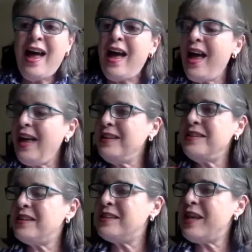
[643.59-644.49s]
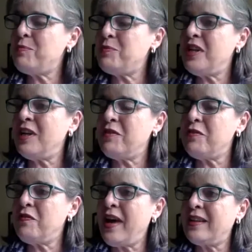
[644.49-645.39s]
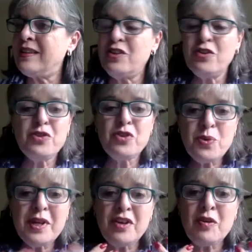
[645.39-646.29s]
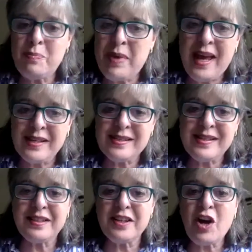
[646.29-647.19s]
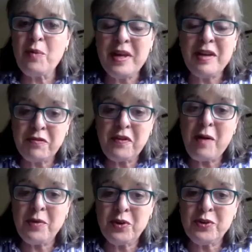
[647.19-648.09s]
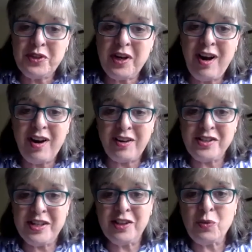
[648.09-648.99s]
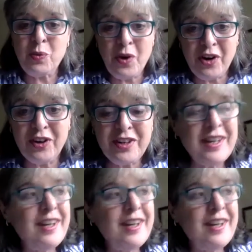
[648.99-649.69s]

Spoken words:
and accepting of the fact that you're doing your best and coming from a good heart in the work.